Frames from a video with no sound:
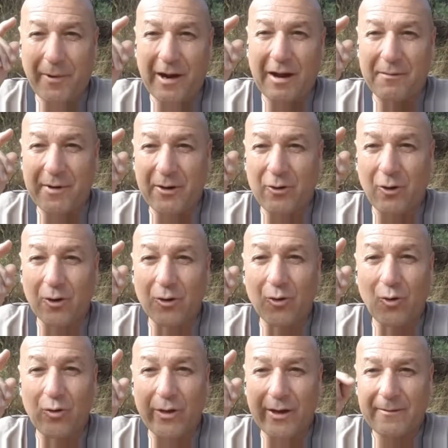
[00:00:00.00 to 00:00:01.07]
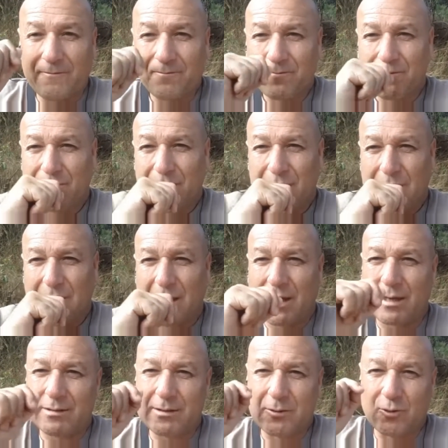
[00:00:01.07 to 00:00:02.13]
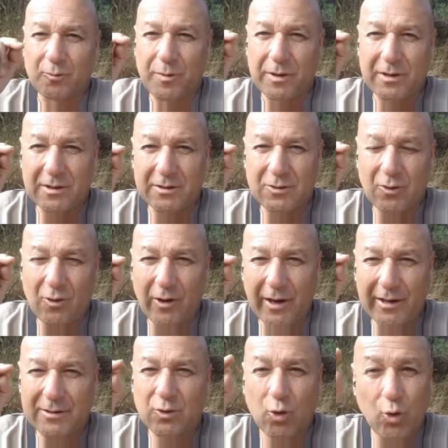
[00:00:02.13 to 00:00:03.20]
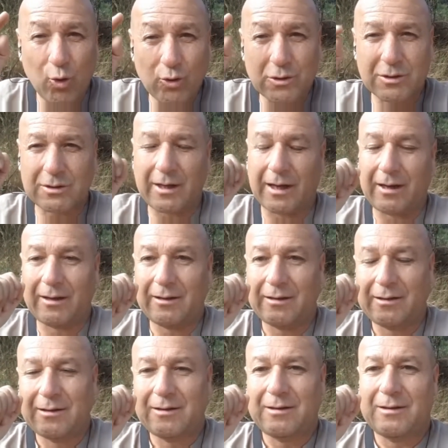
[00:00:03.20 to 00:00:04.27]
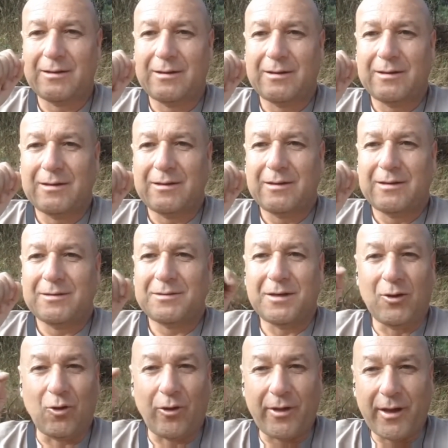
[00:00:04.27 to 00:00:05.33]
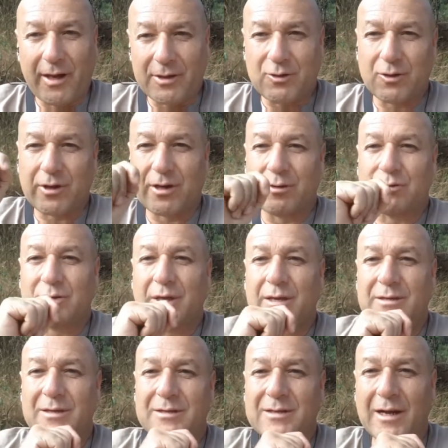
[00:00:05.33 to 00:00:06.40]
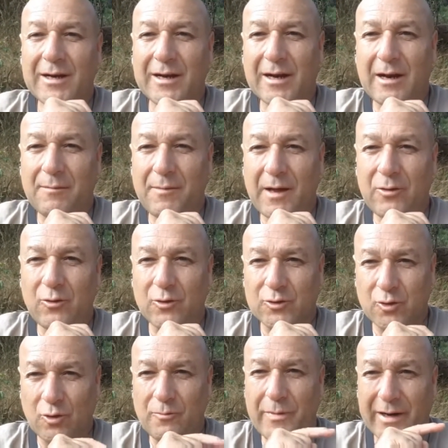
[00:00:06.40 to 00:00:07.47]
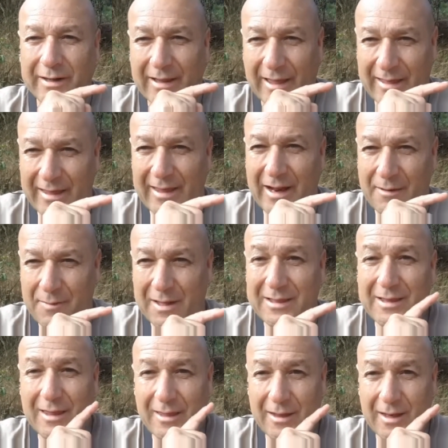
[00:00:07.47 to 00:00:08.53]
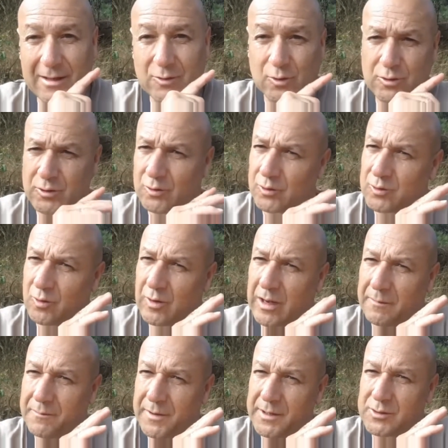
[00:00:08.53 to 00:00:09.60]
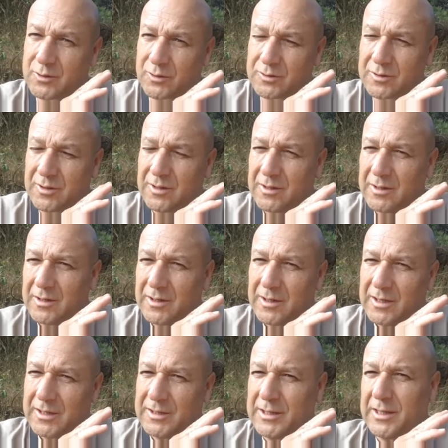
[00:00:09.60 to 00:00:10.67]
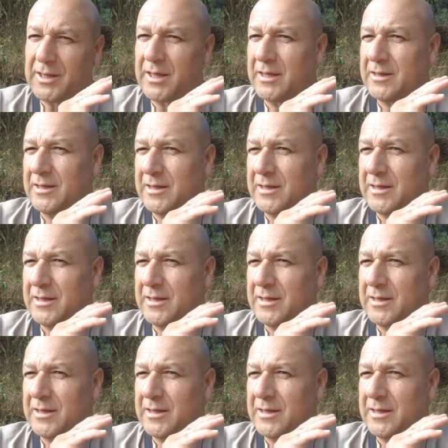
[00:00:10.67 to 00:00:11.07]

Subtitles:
But don't be doubtful that if your petition is not is just and you are claiming are rightful and they're not just